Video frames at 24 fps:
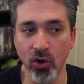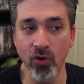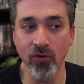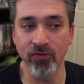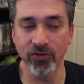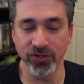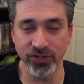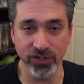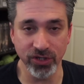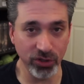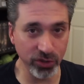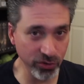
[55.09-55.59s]

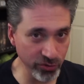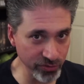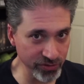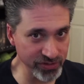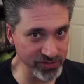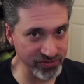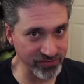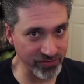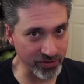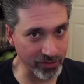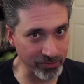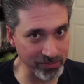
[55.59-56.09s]
over to
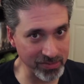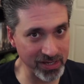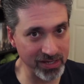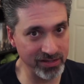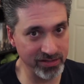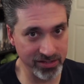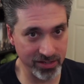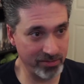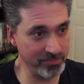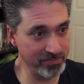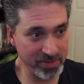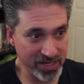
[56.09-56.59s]
Lucasfilm
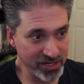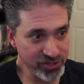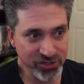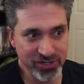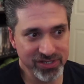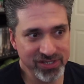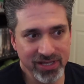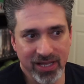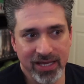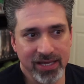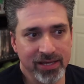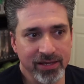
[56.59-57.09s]
to pitch
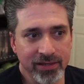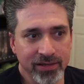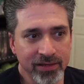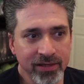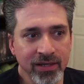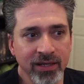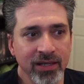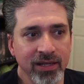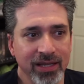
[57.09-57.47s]
as like a